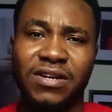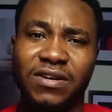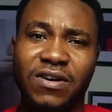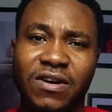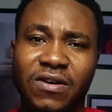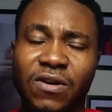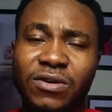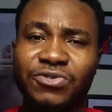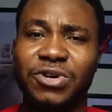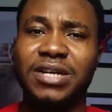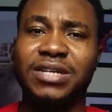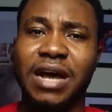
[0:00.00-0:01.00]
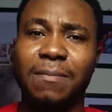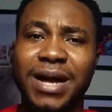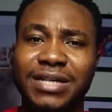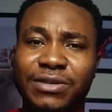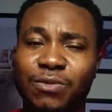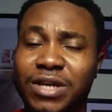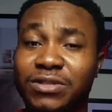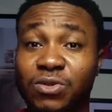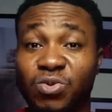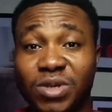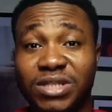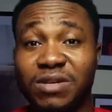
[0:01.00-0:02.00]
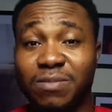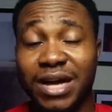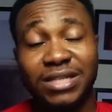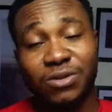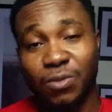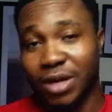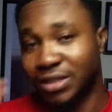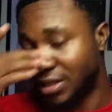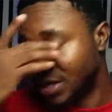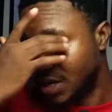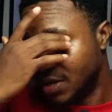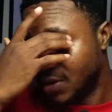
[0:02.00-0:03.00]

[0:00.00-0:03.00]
100 buyers requests to 20 buyers requests.